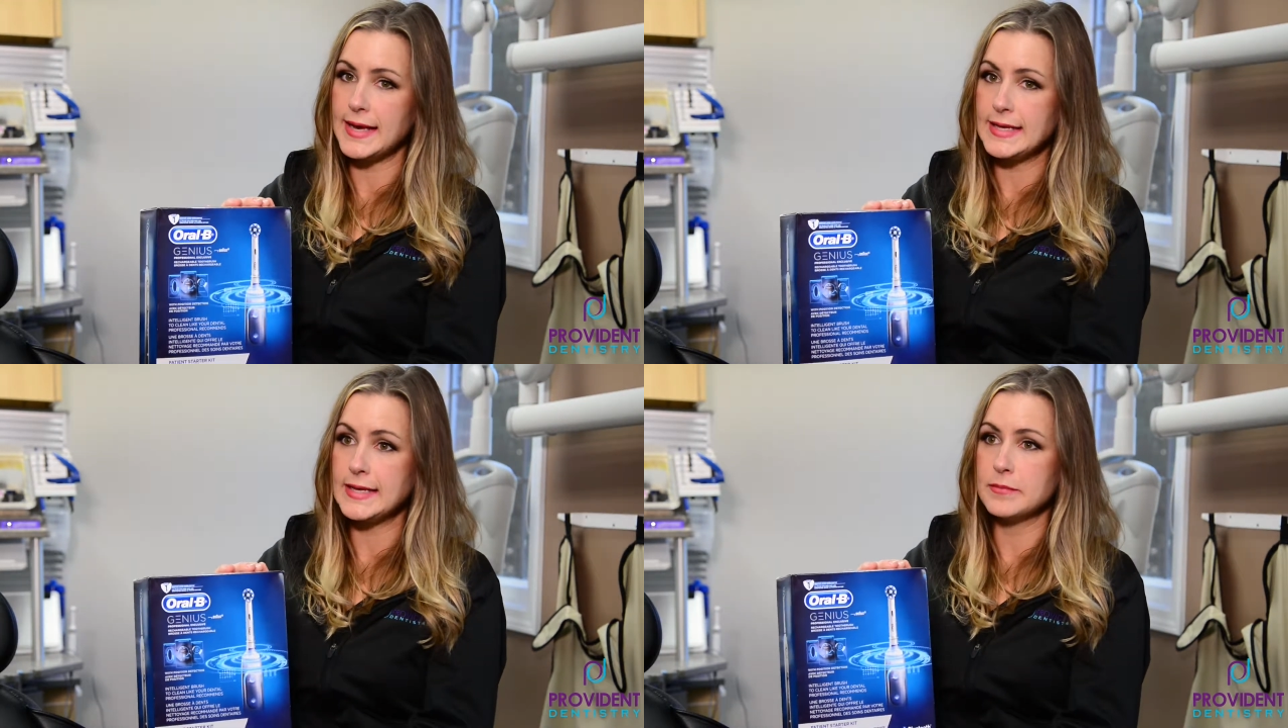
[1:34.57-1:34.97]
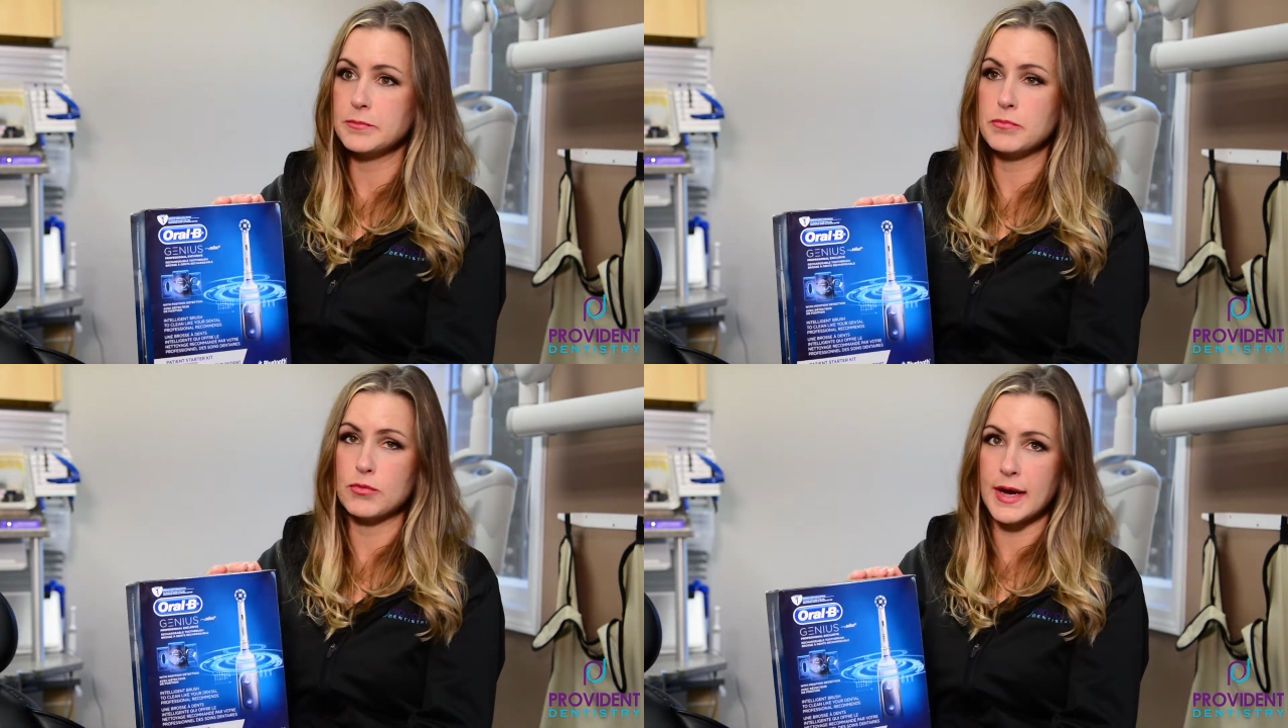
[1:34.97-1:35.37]
any
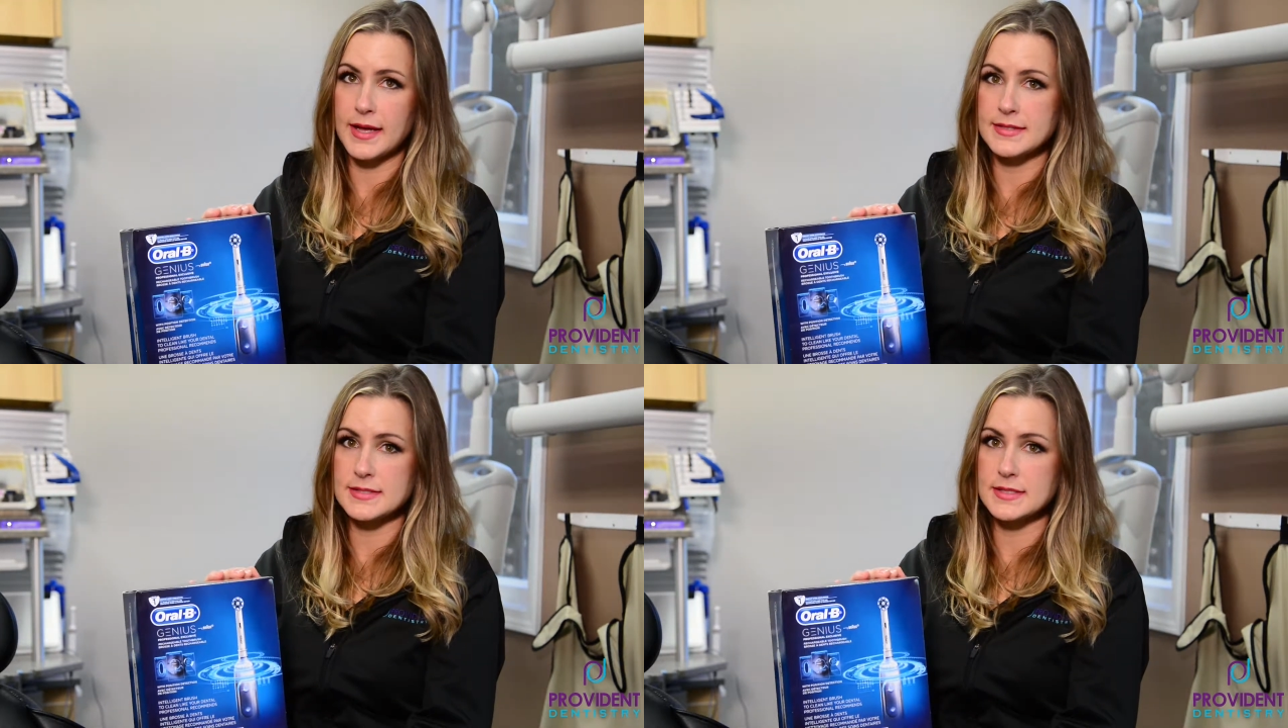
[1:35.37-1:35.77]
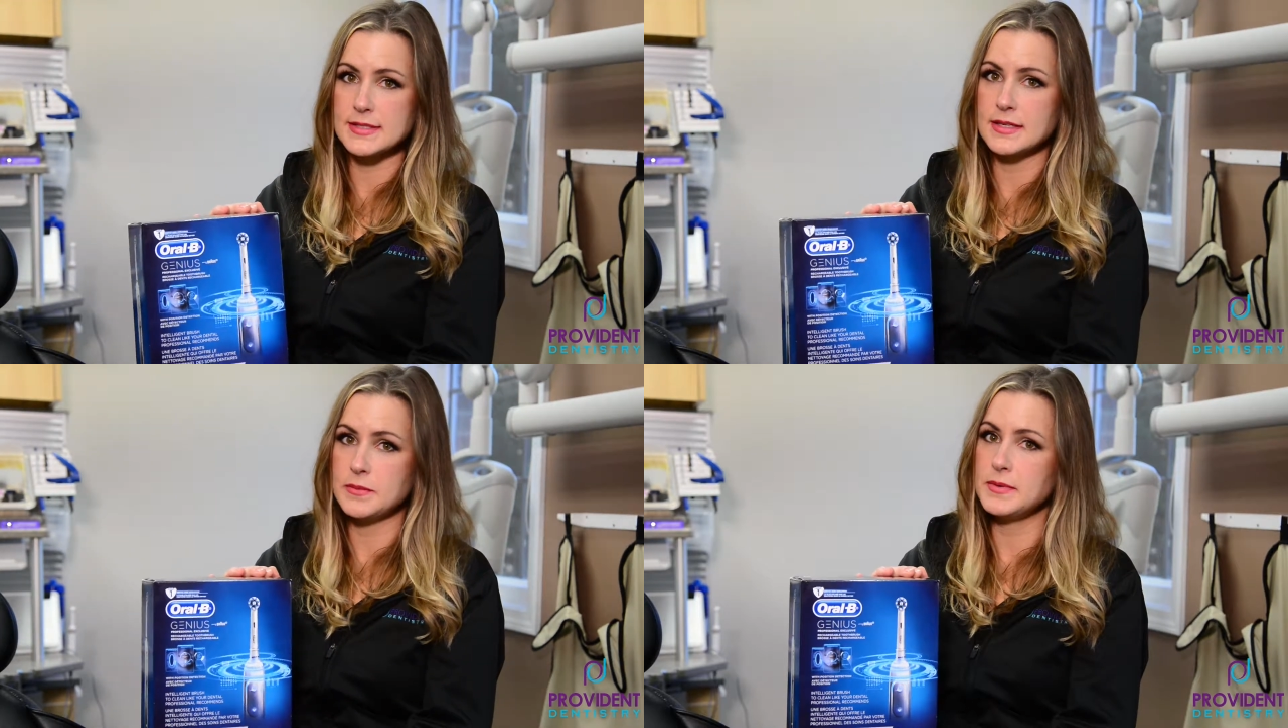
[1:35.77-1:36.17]
brand
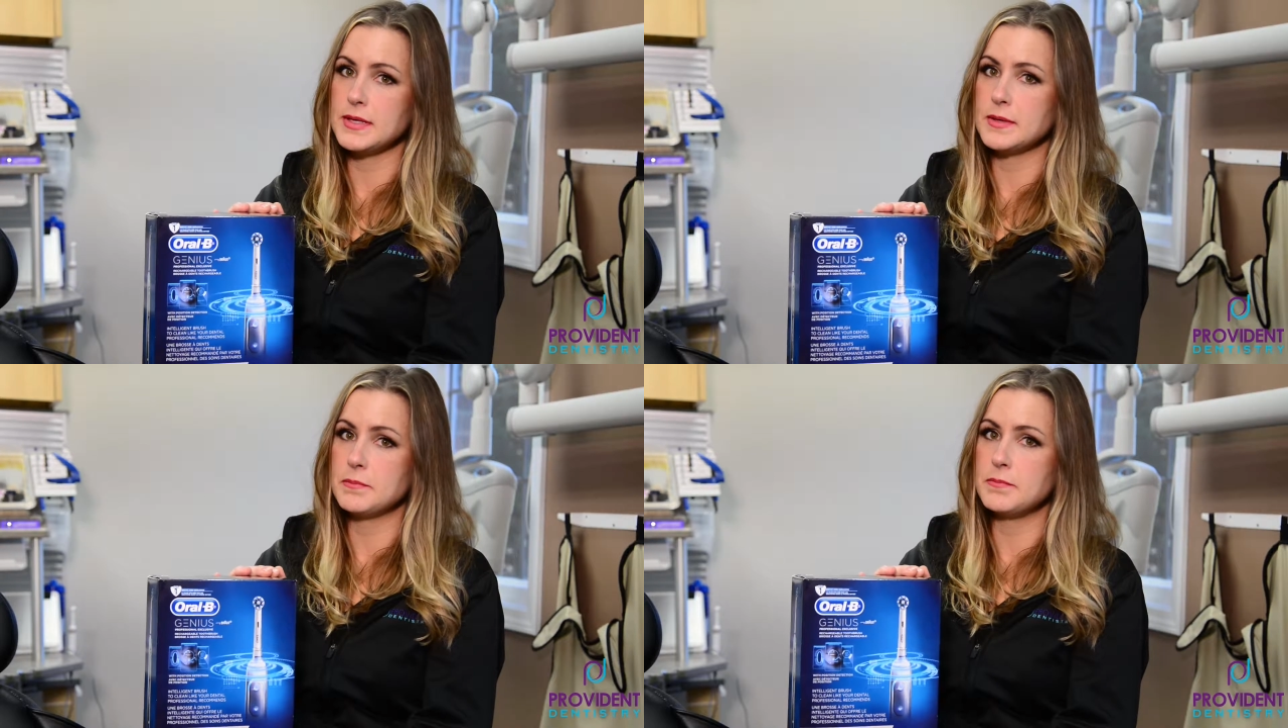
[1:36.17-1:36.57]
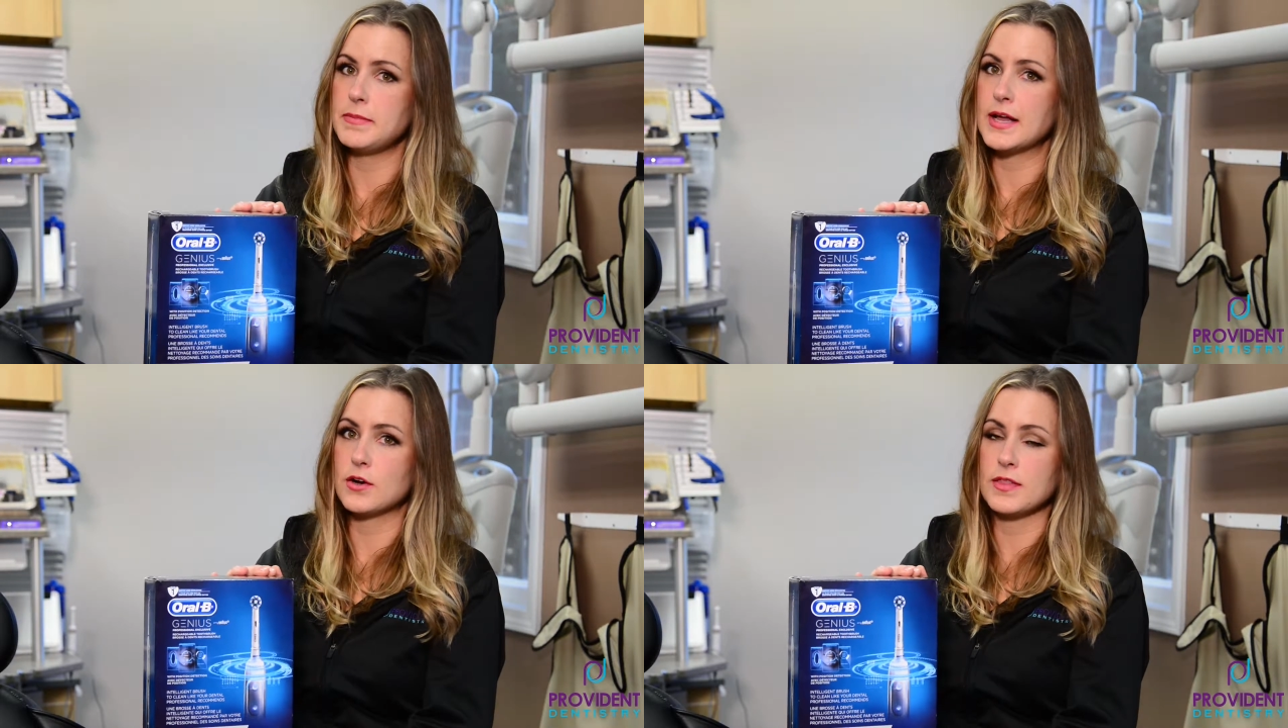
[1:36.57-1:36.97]
is going to be
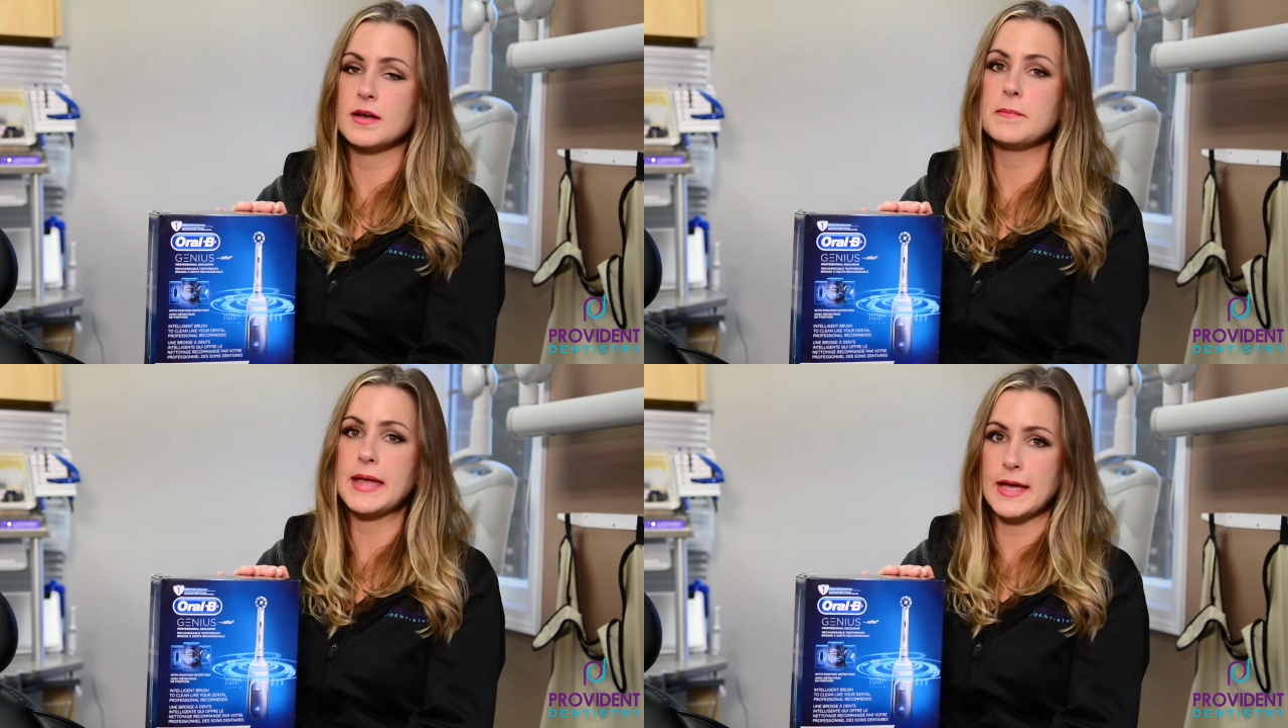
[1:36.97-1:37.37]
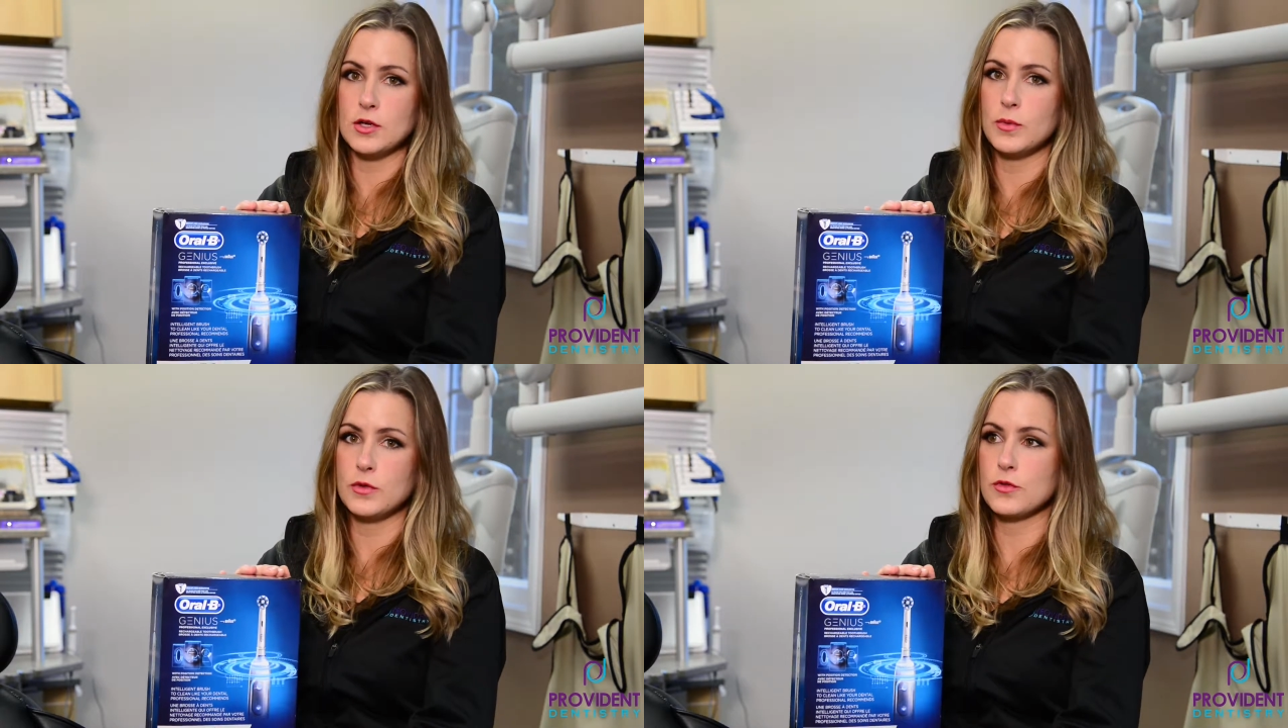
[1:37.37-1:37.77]
better than a
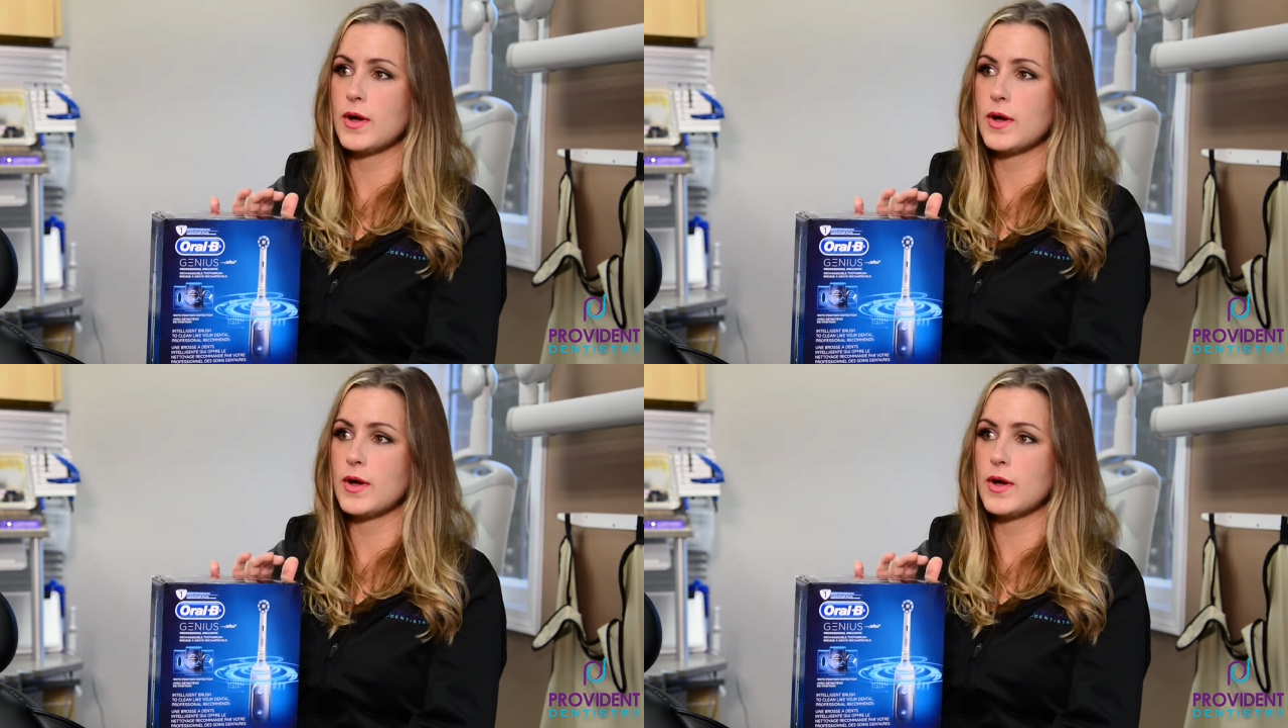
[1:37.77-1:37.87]
manual.